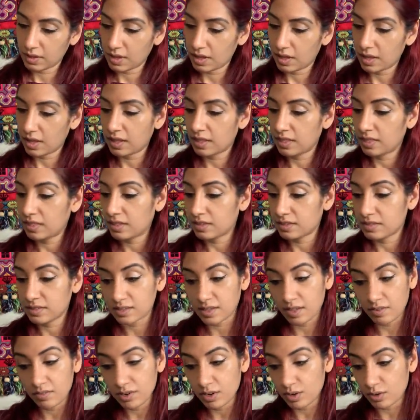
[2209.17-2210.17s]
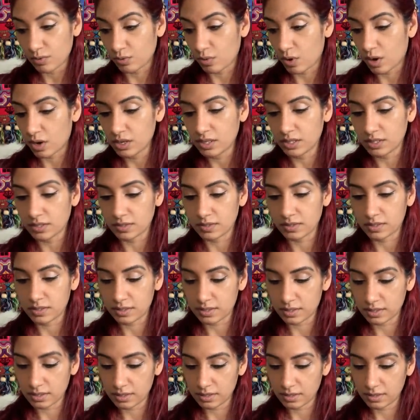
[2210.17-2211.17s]
And the Seven of
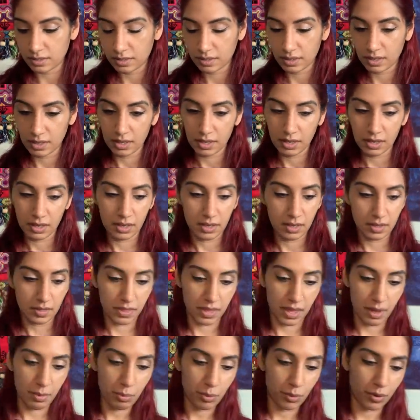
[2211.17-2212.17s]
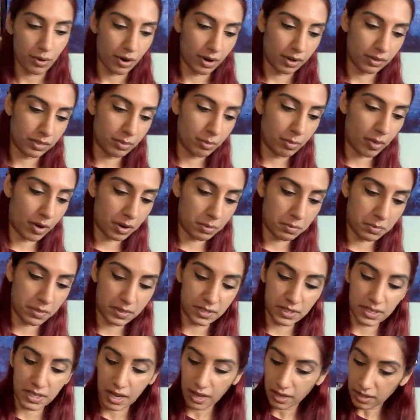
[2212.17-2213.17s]
Wands, the Emperor at the bottom of
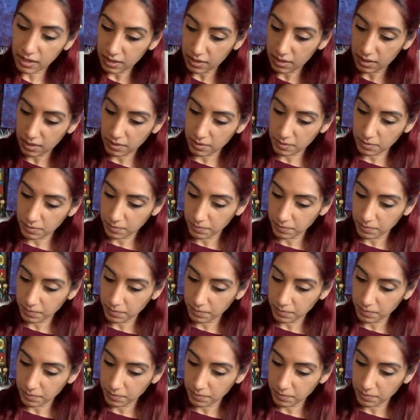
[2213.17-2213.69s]
the deck.